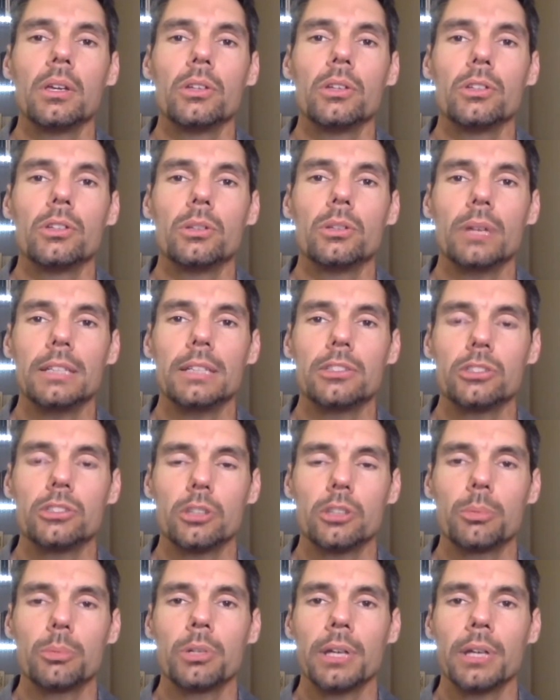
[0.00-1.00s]
to a
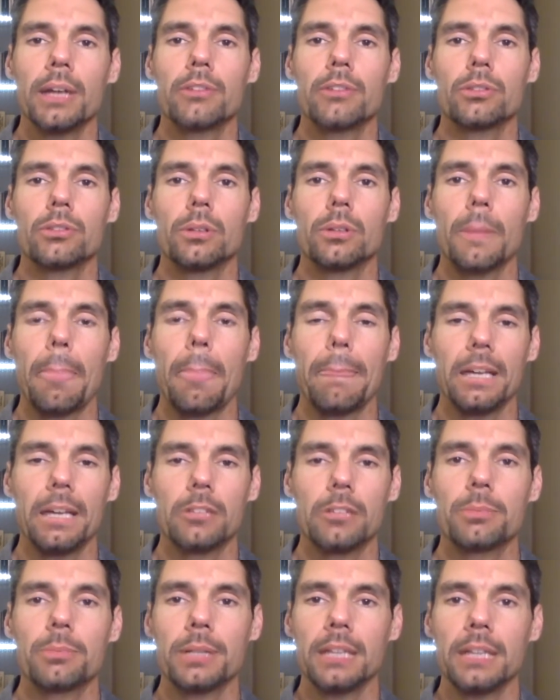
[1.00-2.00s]
supernatural
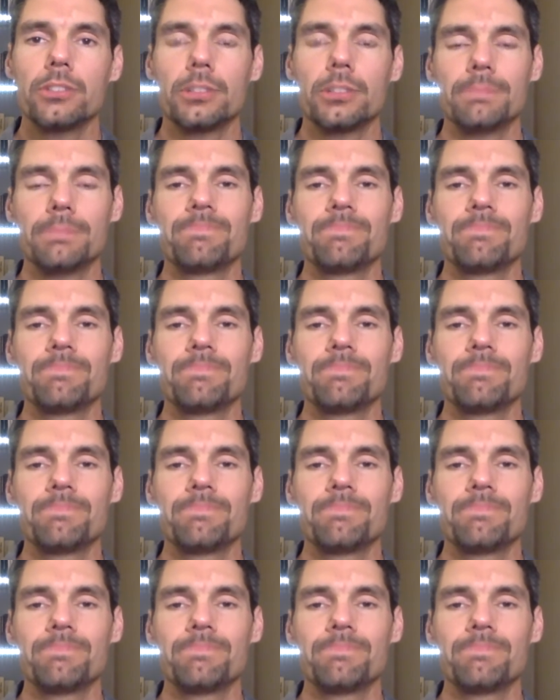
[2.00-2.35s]
explanation.